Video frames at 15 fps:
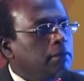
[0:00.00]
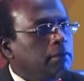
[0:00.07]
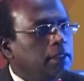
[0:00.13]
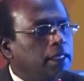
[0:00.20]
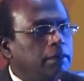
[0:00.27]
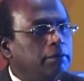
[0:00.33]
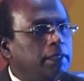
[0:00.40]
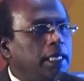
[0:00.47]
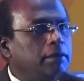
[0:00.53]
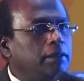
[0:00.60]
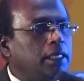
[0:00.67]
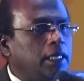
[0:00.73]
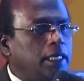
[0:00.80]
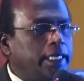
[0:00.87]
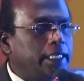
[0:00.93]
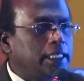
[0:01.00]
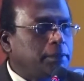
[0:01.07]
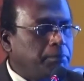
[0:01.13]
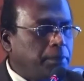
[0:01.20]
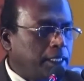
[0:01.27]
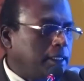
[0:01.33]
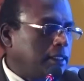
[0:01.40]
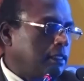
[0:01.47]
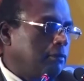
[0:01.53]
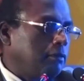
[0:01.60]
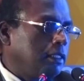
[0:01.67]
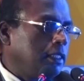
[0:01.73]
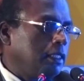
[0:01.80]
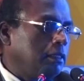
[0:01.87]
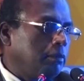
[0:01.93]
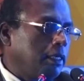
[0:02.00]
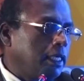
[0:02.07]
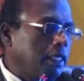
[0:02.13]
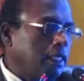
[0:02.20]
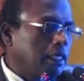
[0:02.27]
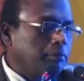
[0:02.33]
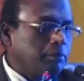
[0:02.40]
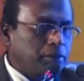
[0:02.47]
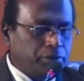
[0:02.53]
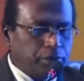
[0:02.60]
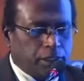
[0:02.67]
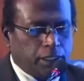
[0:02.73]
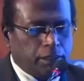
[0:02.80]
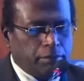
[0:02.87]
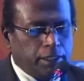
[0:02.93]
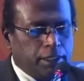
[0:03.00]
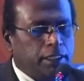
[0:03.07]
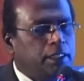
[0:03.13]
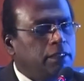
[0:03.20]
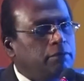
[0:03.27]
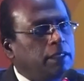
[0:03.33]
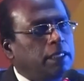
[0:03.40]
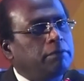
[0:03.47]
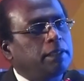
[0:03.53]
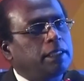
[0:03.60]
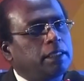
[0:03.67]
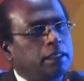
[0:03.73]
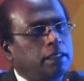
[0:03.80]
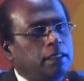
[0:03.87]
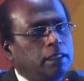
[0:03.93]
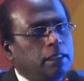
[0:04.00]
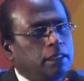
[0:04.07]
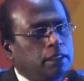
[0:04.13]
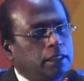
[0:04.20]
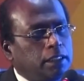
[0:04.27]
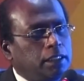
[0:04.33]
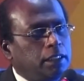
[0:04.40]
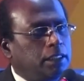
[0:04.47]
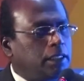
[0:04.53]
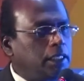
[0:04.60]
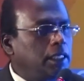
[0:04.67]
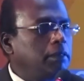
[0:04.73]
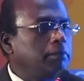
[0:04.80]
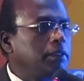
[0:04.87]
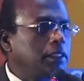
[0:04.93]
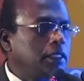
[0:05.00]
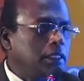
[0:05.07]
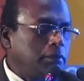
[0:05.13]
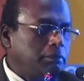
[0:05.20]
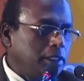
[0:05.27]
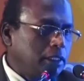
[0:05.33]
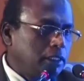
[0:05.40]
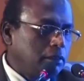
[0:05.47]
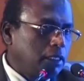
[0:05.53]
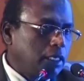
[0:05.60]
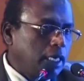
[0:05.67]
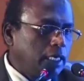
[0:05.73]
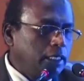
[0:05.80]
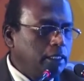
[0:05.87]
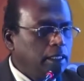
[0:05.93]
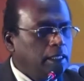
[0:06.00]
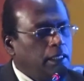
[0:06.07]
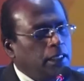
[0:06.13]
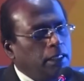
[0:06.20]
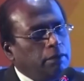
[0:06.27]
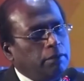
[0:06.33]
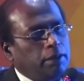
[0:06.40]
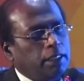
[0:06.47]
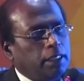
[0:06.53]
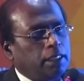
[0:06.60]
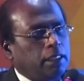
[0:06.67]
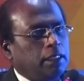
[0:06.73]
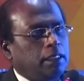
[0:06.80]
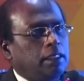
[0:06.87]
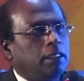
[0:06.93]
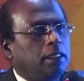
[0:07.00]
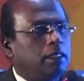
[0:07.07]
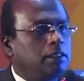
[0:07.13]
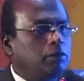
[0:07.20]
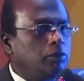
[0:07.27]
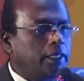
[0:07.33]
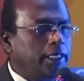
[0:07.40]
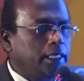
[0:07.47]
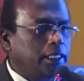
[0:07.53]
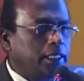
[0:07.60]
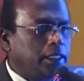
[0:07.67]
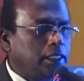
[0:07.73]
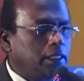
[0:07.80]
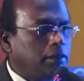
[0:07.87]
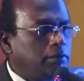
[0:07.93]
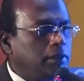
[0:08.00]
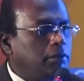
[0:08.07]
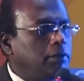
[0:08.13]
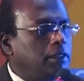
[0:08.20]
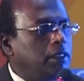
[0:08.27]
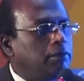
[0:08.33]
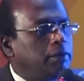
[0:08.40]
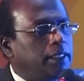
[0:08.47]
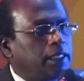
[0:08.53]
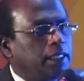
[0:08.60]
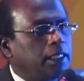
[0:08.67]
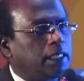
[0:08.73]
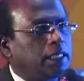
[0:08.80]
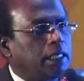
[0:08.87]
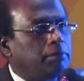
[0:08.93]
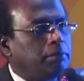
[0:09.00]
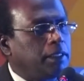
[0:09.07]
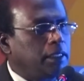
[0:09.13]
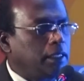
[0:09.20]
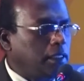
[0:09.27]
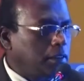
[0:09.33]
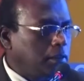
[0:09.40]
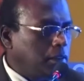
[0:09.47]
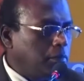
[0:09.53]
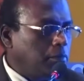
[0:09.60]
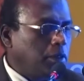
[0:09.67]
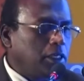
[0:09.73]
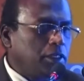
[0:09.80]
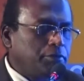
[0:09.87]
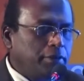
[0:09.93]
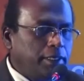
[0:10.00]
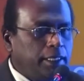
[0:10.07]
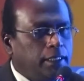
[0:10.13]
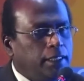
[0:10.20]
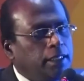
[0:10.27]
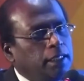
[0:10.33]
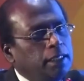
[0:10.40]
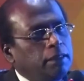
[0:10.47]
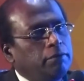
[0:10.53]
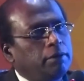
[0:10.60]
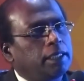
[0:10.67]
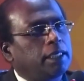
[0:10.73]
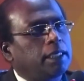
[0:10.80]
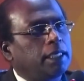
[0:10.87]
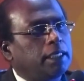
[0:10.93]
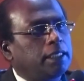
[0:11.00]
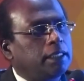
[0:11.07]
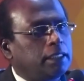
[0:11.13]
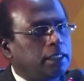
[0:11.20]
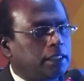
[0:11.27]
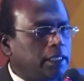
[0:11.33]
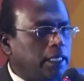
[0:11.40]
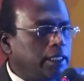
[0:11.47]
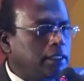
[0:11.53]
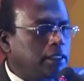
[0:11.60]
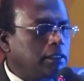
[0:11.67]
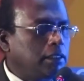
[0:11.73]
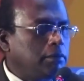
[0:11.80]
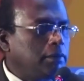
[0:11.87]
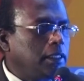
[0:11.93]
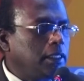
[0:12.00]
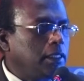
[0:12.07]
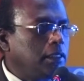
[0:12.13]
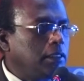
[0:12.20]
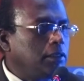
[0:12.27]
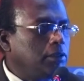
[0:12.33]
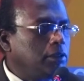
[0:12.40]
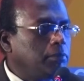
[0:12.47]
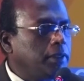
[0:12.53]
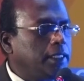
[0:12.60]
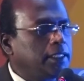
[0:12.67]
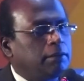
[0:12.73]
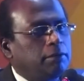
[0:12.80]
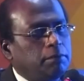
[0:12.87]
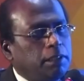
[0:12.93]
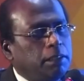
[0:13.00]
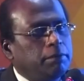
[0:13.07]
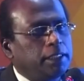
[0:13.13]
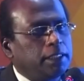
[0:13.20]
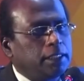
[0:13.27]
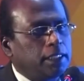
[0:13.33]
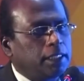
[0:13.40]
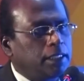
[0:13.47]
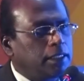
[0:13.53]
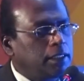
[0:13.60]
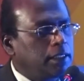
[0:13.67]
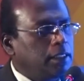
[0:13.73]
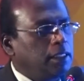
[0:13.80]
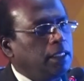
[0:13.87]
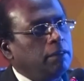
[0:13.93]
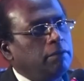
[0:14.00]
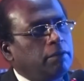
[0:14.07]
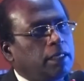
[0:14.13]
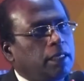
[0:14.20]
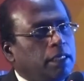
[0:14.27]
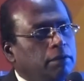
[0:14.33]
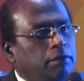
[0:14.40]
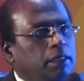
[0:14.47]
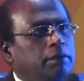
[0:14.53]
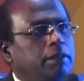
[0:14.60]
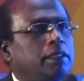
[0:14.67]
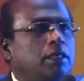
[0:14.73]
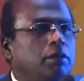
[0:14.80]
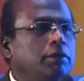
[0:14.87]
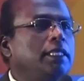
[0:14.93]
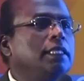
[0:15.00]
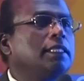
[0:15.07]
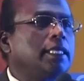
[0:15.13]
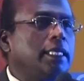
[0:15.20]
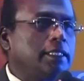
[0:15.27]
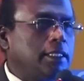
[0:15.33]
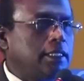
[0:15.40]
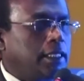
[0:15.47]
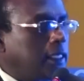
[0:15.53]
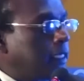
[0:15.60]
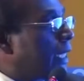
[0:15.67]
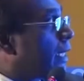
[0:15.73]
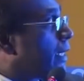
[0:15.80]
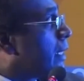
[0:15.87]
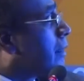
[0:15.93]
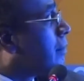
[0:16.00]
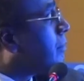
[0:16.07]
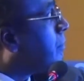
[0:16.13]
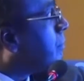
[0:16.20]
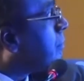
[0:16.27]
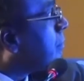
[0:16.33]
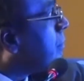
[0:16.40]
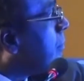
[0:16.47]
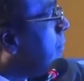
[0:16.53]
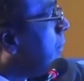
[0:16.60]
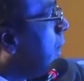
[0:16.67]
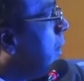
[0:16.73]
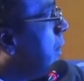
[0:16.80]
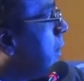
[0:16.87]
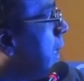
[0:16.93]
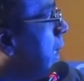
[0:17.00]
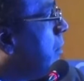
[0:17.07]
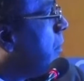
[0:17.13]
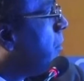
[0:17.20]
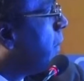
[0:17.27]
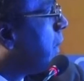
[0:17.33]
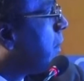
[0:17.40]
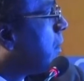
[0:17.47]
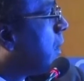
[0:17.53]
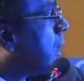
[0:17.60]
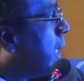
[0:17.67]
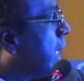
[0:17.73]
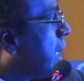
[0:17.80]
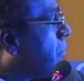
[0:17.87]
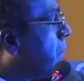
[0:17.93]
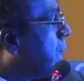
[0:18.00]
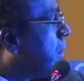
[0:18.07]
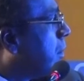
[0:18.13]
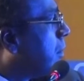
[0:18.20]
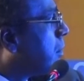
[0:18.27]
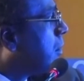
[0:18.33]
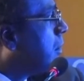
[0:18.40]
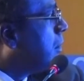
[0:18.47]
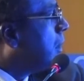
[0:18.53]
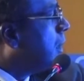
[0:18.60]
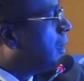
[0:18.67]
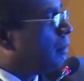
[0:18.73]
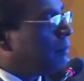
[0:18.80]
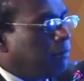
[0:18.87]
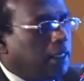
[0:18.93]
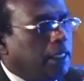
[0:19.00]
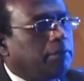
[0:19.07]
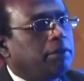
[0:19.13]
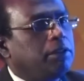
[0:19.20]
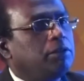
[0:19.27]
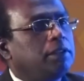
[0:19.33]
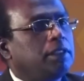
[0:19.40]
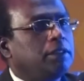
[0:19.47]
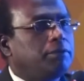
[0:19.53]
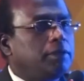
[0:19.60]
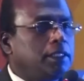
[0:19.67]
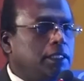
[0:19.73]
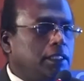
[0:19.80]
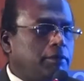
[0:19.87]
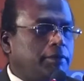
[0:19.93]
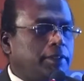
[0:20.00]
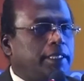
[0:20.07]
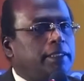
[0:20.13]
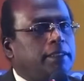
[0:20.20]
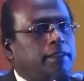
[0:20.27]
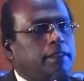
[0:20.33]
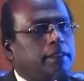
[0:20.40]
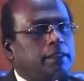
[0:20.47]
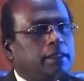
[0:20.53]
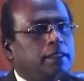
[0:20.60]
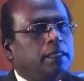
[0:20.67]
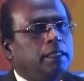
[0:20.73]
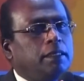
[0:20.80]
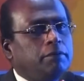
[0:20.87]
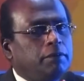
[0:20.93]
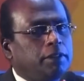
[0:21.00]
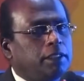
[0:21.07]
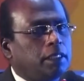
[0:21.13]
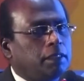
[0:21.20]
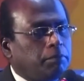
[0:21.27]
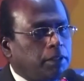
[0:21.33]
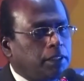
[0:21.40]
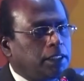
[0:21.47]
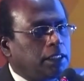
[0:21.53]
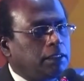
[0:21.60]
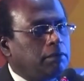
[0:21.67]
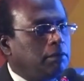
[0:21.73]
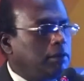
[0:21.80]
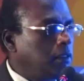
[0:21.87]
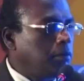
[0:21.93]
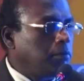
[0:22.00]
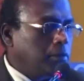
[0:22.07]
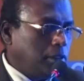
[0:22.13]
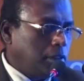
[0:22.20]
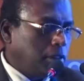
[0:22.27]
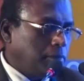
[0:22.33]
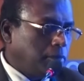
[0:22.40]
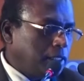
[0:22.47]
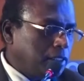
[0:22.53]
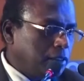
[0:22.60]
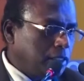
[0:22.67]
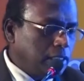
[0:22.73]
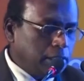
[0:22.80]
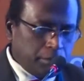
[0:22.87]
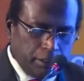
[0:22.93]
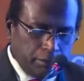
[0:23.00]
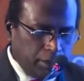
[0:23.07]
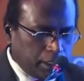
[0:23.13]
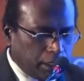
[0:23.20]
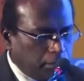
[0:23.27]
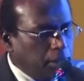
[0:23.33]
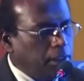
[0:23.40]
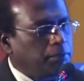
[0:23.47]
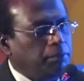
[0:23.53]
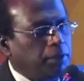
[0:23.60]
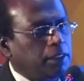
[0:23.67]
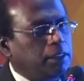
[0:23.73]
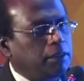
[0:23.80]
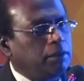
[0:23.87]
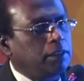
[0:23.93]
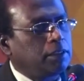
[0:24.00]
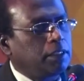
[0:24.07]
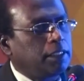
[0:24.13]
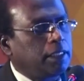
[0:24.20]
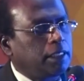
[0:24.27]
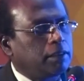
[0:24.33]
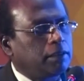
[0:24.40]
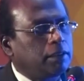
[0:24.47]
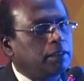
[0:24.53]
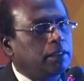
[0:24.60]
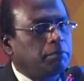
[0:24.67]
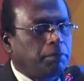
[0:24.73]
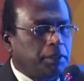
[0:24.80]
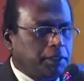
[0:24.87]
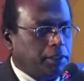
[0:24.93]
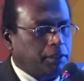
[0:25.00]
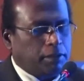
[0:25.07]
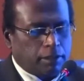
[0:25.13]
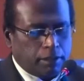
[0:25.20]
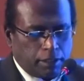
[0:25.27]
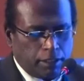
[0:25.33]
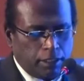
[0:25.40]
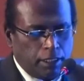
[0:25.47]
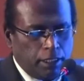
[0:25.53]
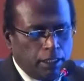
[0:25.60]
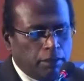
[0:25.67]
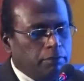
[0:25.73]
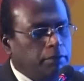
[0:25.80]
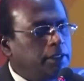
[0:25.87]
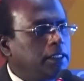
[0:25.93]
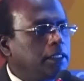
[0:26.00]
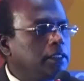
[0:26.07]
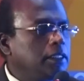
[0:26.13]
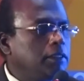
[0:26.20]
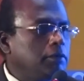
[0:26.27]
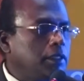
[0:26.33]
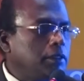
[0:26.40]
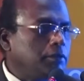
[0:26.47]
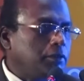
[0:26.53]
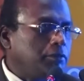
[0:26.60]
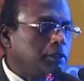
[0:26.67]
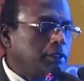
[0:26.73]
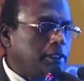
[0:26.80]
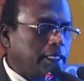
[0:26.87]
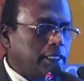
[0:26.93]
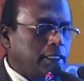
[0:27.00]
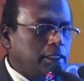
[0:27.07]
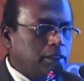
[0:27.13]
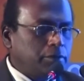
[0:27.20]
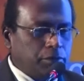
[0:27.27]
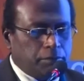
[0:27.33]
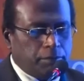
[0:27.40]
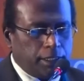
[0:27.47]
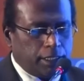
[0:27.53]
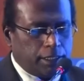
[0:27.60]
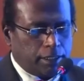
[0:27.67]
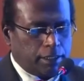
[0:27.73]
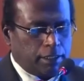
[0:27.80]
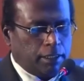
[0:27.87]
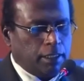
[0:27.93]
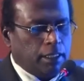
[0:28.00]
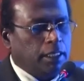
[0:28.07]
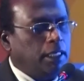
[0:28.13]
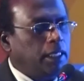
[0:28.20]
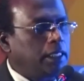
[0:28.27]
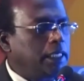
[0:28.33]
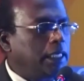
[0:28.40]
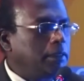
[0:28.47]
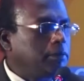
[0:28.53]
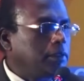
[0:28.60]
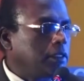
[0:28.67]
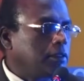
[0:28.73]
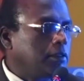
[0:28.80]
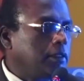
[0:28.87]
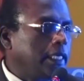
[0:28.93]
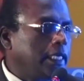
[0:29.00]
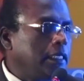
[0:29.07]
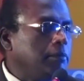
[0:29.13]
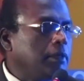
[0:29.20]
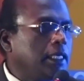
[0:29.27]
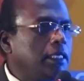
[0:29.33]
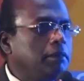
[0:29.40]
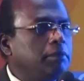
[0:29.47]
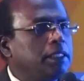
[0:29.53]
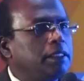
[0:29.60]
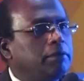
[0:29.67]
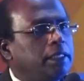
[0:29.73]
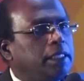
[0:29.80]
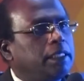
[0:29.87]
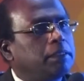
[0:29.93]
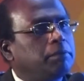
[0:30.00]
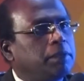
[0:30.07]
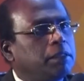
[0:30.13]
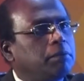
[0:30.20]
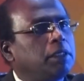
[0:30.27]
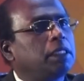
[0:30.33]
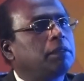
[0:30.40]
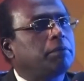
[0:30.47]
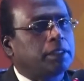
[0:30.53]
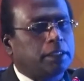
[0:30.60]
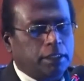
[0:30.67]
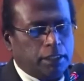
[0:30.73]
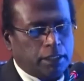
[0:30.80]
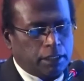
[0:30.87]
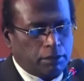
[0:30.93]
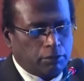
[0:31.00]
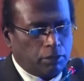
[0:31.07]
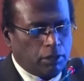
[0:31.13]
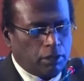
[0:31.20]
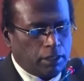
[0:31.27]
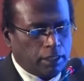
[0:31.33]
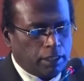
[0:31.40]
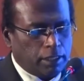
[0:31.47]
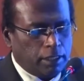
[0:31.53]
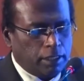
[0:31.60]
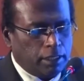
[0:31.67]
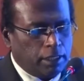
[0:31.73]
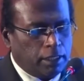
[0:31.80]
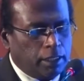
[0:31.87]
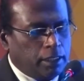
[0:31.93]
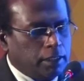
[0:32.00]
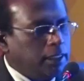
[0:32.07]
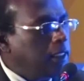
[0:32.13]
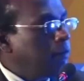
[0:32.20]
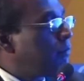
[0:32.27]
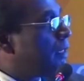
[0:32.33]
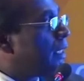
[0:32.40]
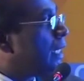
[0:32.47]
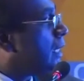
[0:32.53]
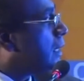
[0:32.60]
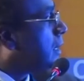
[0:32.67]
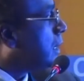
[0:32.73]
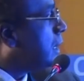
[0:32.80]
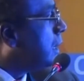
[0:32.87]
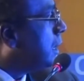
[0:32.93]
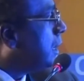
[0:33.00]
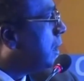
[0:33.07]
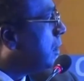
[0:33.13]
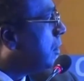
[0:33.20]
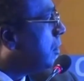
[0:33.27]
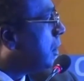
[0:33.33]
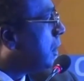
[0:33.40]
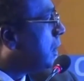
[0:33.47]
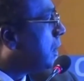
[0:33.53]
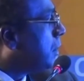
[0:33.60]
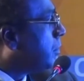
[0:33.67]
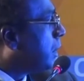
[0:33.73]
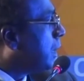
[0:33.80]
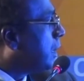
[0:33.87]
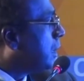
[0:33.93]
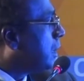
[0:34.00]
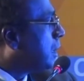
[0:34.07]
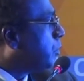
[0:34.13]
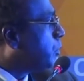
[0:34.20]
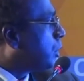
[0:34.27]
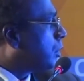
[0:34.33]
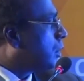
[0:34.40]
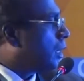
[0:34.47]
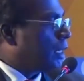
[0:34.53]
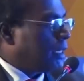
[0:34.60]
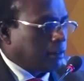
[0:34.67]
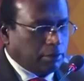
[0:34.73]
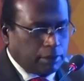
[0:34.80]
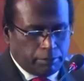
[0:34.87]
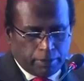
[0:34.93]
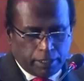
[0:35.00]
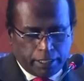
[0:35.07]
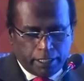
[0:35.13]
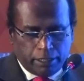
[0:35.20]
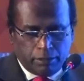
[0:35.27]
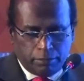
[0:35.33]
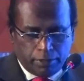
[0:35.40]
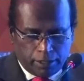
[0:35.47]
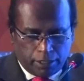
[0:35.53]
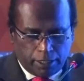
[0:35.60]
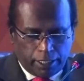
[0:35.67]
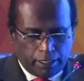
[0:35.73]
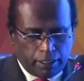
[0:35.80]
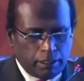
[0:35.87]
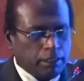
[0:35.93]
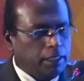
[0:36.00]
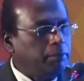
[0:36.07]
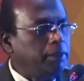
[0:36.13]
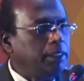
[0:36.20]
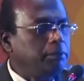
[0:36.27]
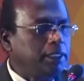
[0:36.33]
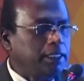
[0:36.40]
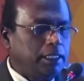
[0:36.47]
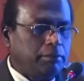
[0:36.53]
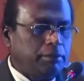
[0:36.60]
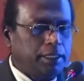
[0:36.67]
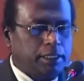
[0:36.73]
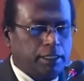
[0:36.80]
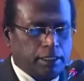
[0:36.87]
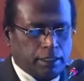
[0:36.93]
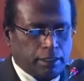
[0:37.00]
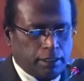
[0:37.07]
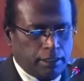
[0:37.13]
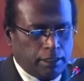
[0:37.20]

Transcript: Then we have the cardiac SPECT. We see the myocardial perfusion imaging, where we can see the three-dimensional depiction of the heart. We can, the orientation of the ventricle can be modified. We can cut the slices of the ventricle into 2.7 millimeters thickness. We can evaluate how each slice is contracting. The same applies to the cardiac PET also, where we use different set of tracers which are which emit positively charged electrons or positrons, which exist only for a few seconds to a few minutes. It helps us to dynamically image the various metabolic processes involved. Then we can see the neuroreceptor distribution of the heart with MIBG imaging.